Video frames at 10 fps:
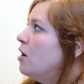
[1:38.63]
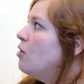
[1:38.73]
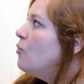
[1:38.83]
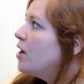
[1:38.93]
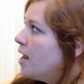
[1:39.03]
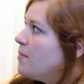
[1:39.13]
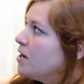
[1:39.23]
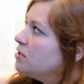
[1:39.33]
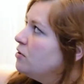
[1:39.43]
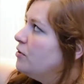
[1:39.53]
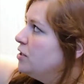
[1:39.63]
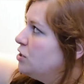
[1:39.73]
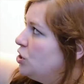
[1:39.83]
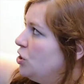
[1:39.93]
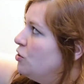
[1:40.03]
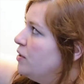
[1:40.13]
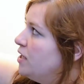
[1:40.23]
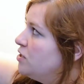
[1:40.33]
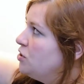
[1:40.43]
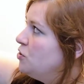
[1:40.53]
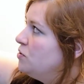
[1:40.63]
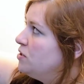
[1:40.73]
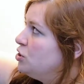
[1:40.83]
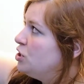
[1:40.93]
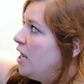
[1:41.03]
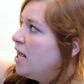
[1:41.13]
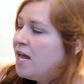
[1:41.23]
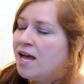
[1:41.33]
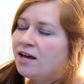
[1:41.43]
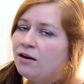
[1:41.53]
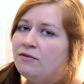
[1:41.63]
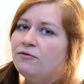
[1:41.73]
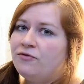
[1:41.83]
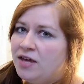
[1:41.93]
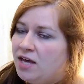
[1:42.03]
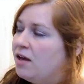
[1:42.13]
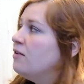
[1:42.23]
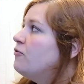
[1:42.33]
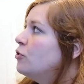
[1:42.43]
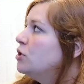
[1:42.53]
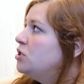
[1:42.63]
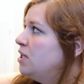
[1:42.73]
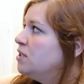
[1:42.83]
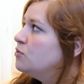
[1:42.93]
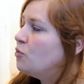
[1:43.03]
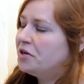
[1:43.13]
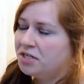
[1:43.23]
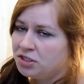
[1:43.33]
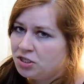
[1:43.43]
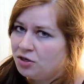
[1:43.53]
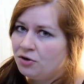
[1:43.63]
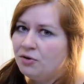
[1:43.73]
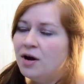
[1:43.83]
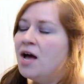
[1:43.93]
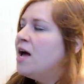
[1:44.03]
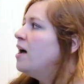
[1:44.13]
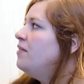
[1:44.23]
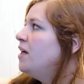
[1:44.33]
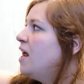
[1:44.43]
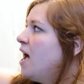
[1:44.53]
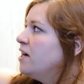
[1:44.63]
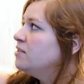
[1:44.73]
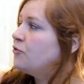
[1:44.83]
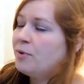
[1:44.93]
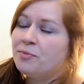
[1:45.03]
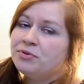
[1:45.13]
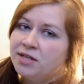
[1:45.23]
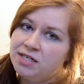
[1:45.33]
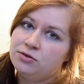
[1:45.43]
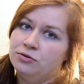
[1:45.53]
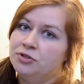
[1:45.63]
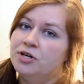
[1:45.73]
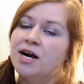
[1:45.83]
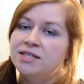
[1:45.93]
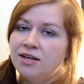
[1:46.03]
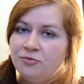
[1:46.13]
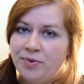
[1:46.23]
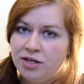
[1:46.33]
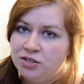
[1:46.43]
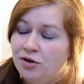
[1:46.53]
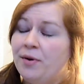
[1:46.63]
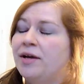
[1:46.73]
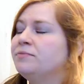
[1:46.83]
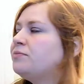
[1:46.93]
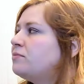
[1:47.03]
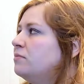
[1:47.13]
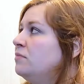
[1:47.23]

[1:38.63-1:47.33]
So what I'm actually going to do is use J and V for genes 1 and 2, and then X for my placeholder, as I've been doing.